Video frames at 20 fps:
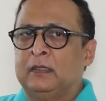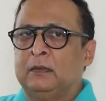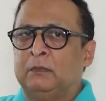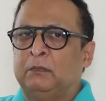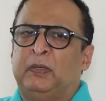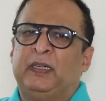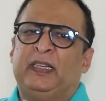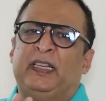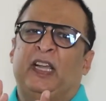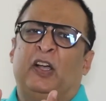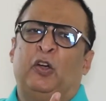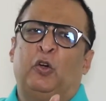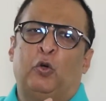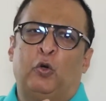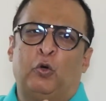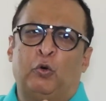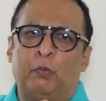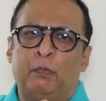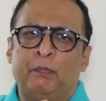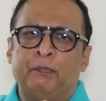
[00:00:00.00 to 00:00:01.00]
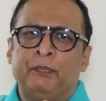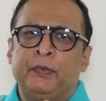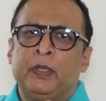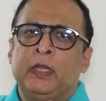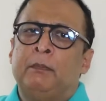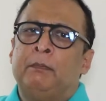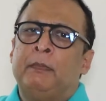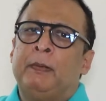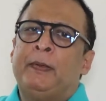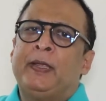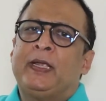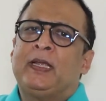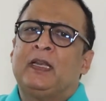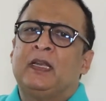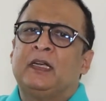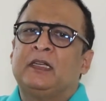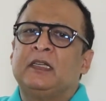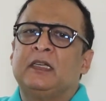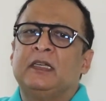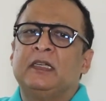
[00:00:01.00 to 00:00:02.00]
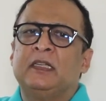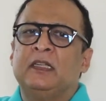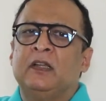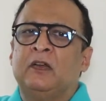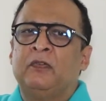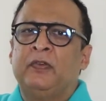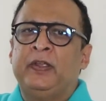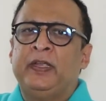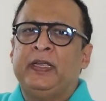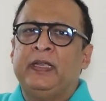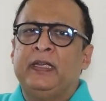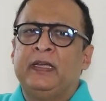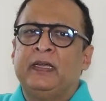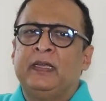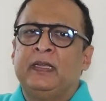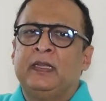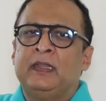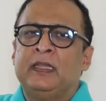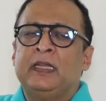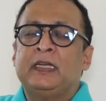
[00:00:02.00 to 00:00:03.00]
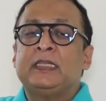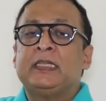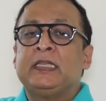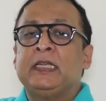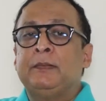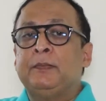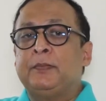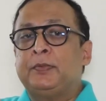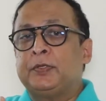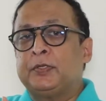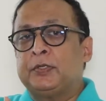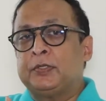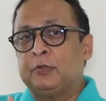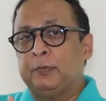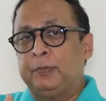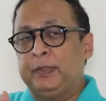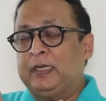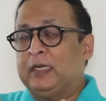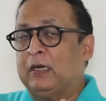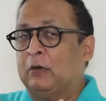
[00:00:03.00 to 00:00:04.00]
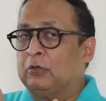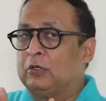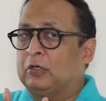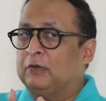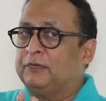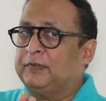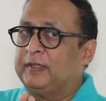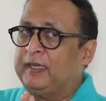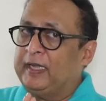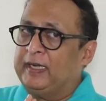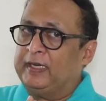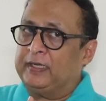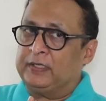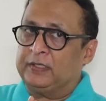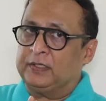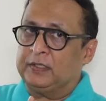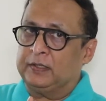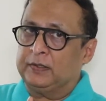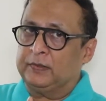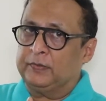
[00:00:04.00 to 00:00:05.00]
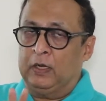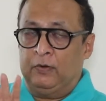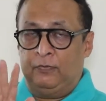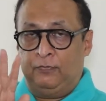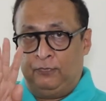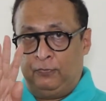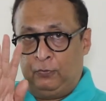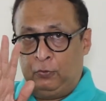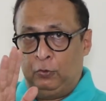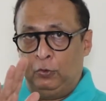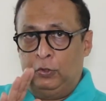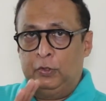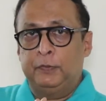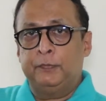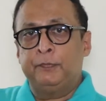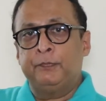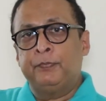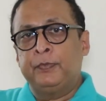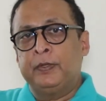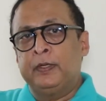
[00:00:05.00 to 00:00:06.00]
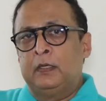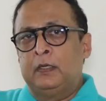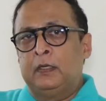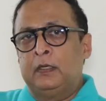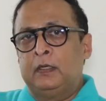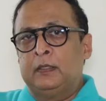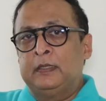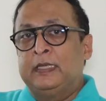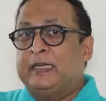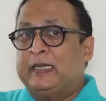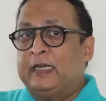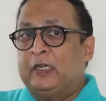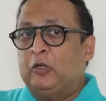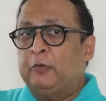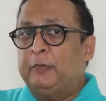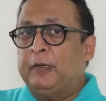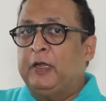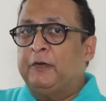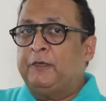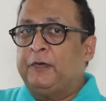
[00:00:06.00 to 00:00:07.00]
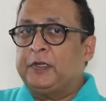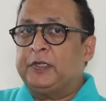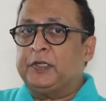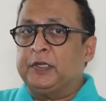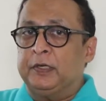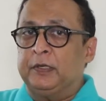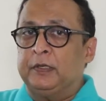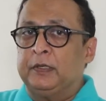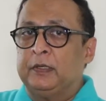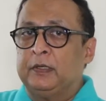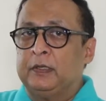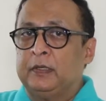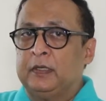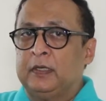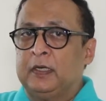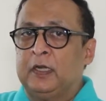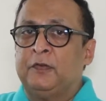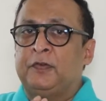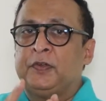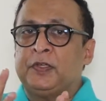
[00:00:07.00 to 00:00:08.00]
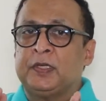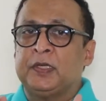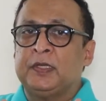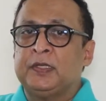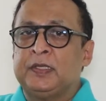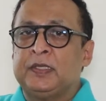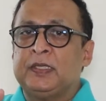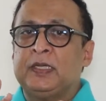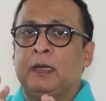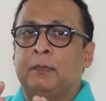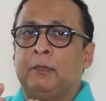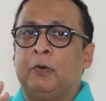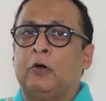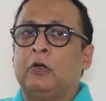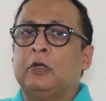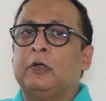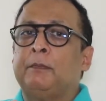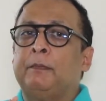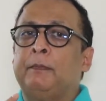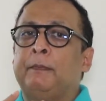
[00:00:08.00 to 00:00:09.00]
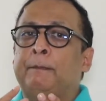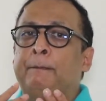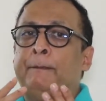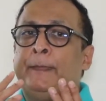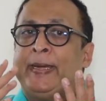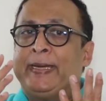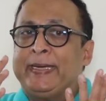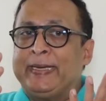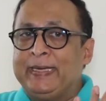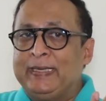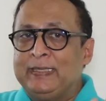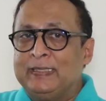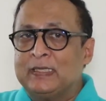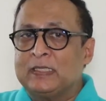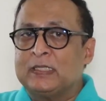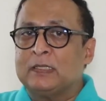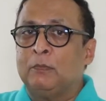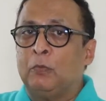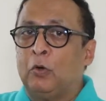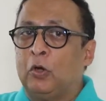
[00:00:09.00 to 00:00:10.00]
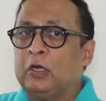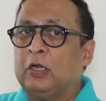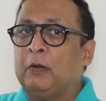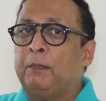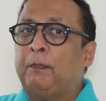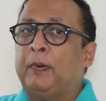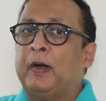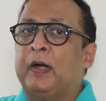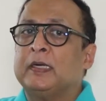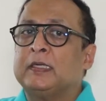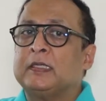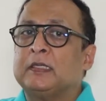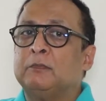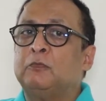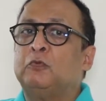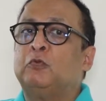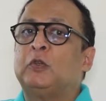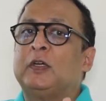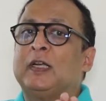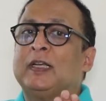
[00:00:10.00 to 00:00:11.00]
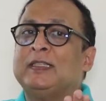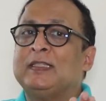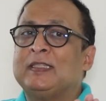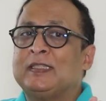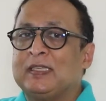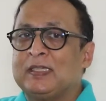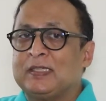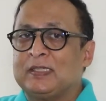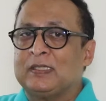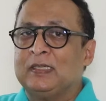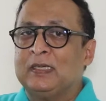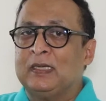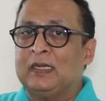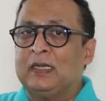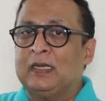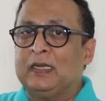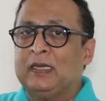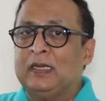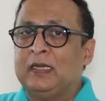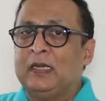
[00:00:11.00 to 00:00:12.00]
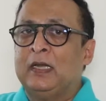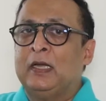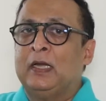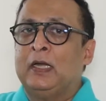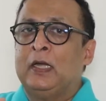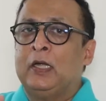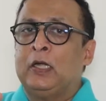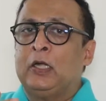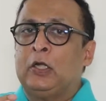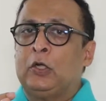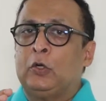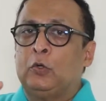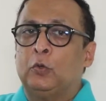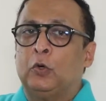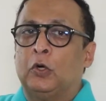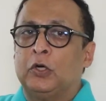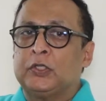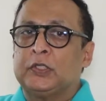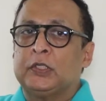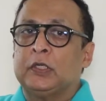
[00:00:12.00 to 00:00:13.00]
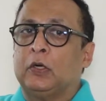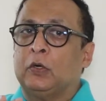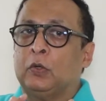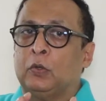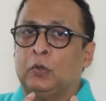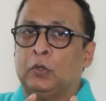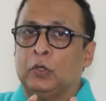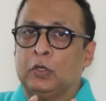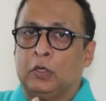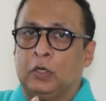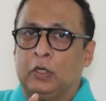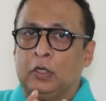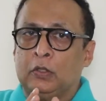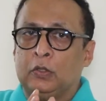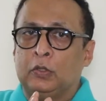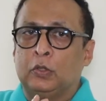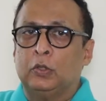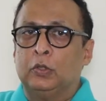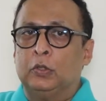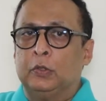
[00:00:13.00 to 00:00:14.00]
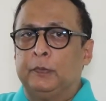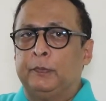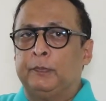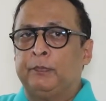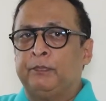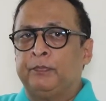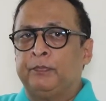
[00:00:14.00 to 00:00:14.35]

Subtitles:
But their home may be cluttered in a way that seems to be out of character. 4. They tend to be efficient. Efficiency about making the smaller parts move consistently towards the overall goal.